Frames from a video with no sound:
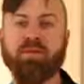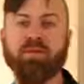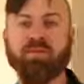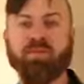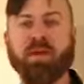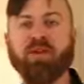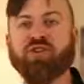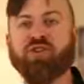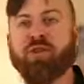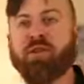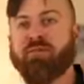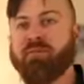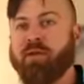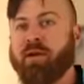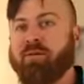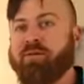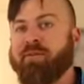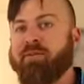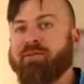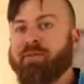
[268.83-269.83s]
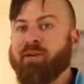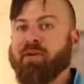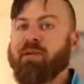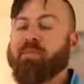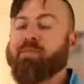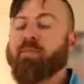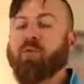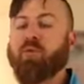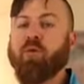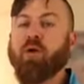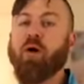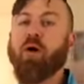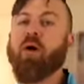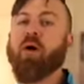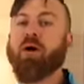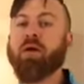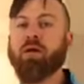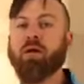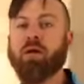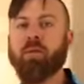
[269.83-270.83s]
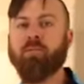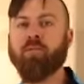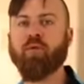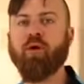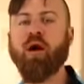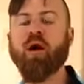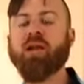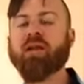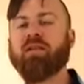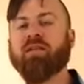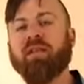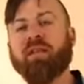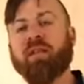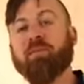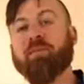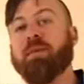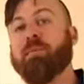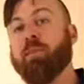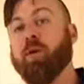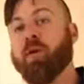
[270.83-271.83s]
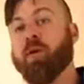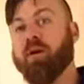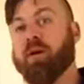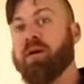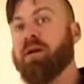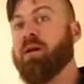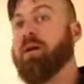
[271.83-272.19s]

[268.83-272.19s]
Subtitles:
especially if you have a product that can be marketed